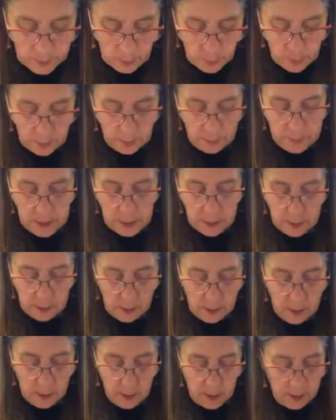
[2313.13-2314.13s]
the way
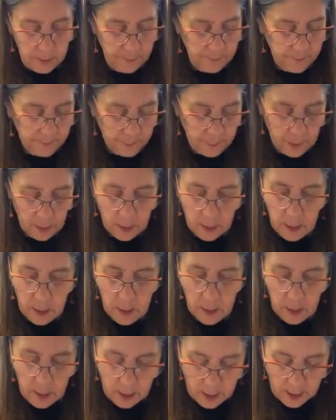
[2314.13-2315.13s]
ornaments are.
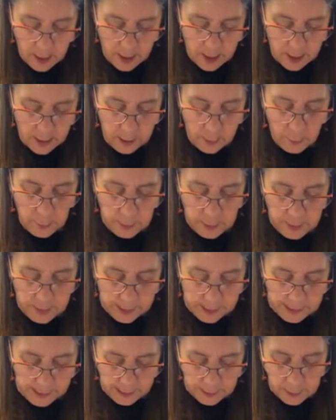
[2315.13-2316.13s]
And then we're
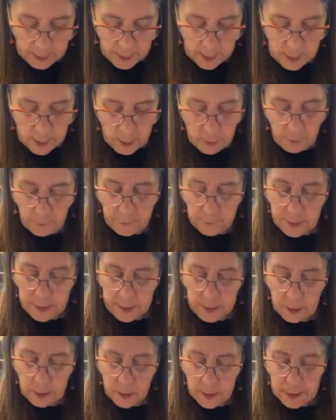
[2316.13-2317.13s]
going to stick a
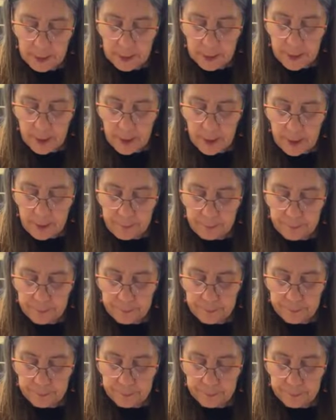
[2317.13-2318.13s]
snowflake on top.